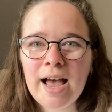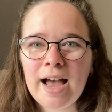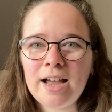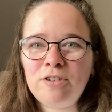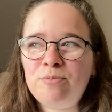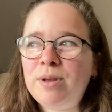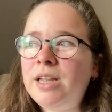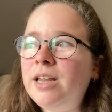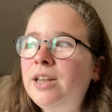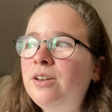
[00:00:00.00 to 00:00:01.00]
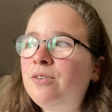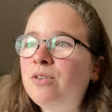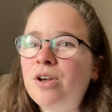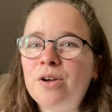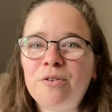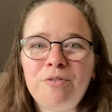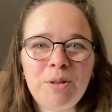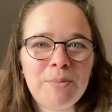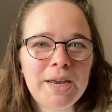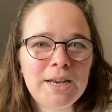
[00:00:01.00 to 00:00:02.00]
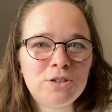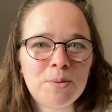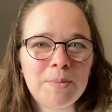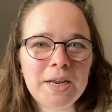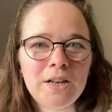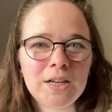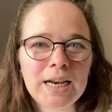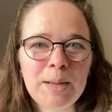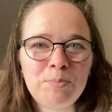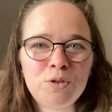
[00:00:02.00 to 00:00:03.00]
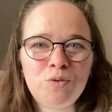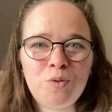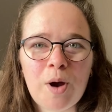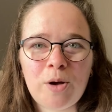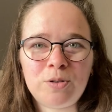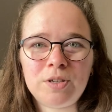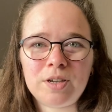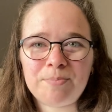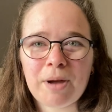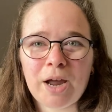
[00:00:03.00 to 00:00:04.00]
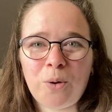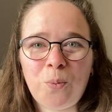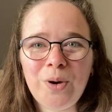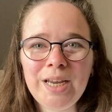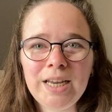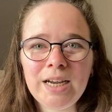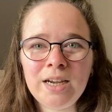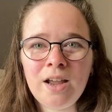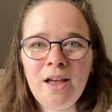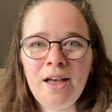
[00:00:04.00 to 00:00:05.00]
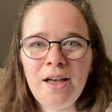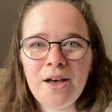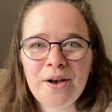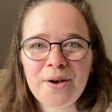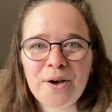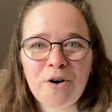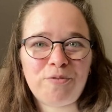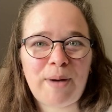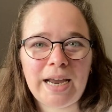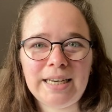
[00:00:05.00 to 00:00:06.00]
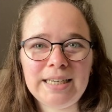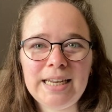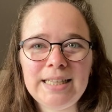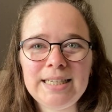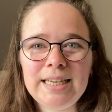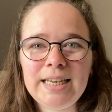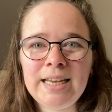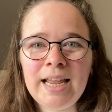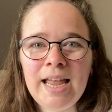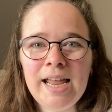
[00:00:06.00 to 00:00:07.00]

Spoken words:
I've been filming some little clips throughout my week of my knitting,